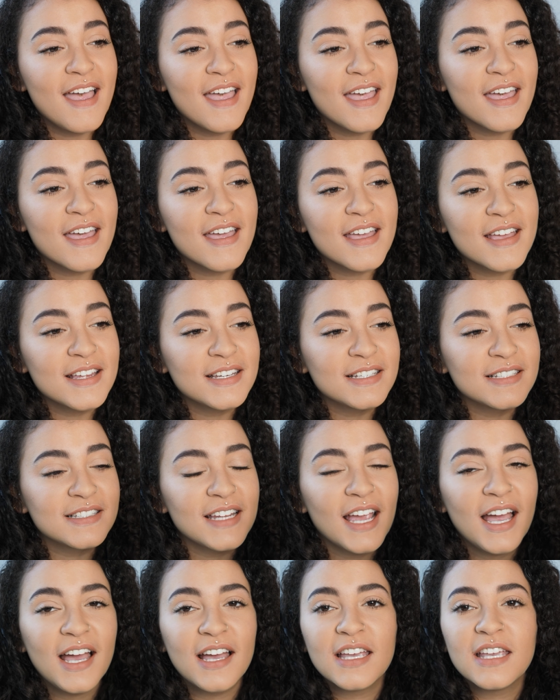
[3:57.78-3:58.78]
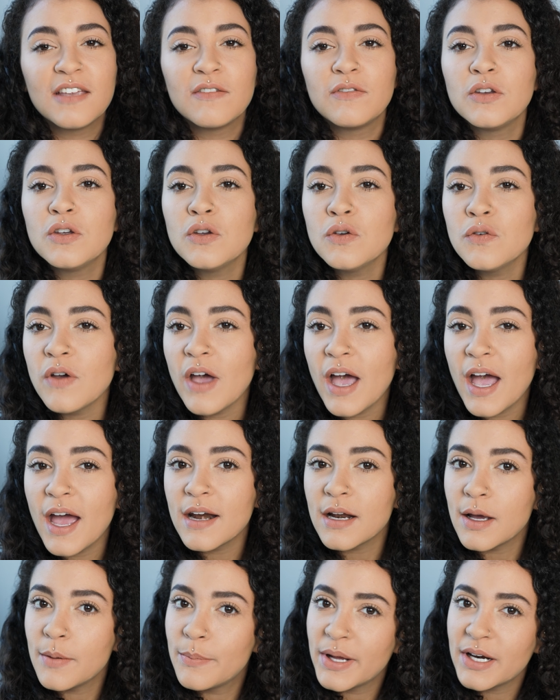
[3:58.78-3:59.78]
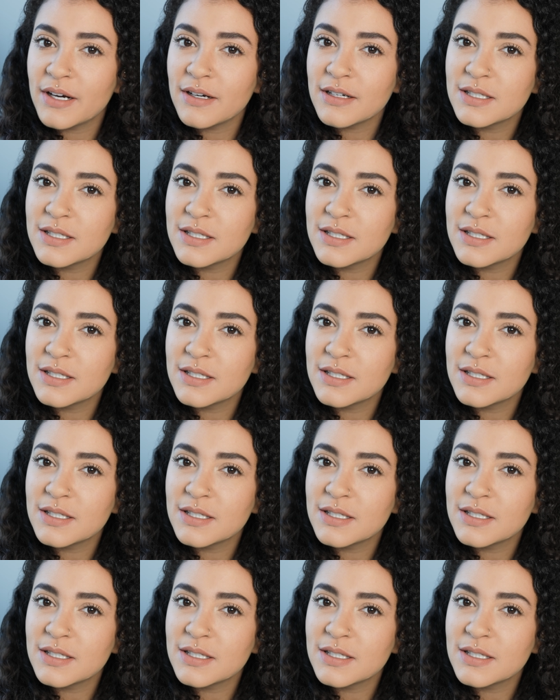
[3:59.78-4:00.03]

And yeah, if you've had a better